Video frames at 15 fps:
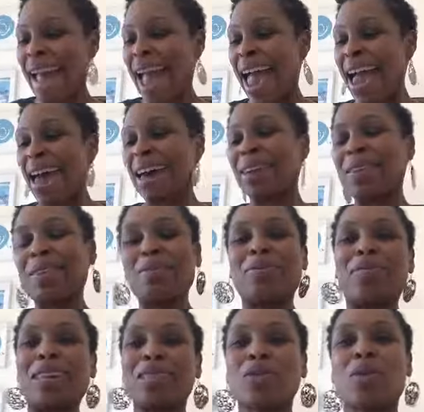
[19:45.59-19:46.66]
And
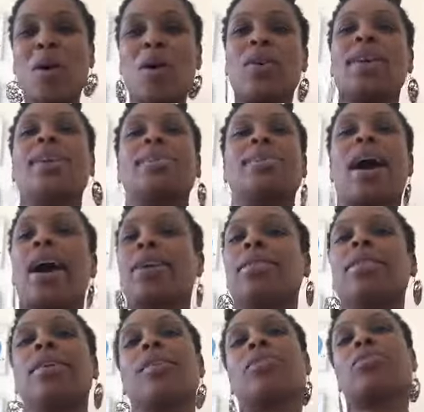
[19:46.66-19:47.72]
this quote is, I
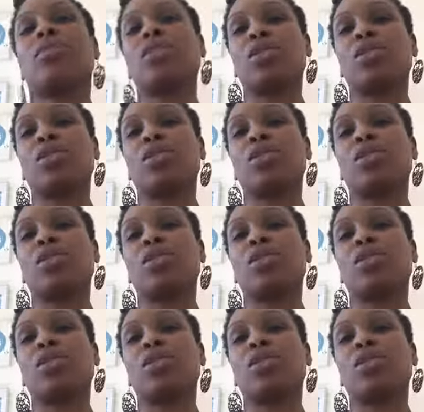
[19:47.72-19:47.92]
think,